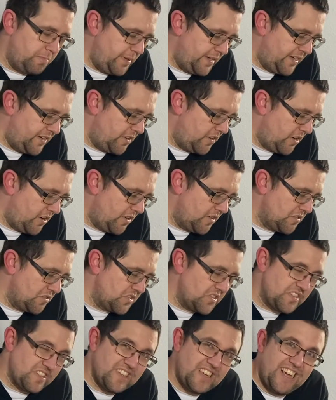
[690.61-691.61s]

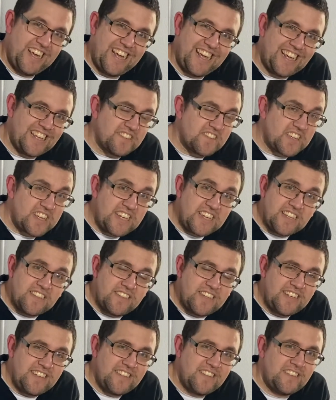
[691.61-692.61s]
because it's
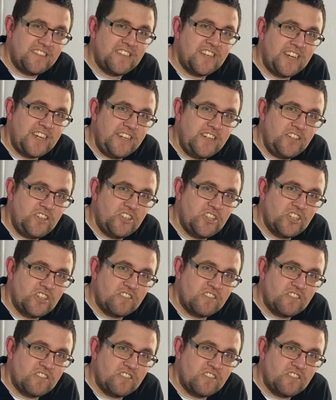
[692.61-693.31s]
easier to teach,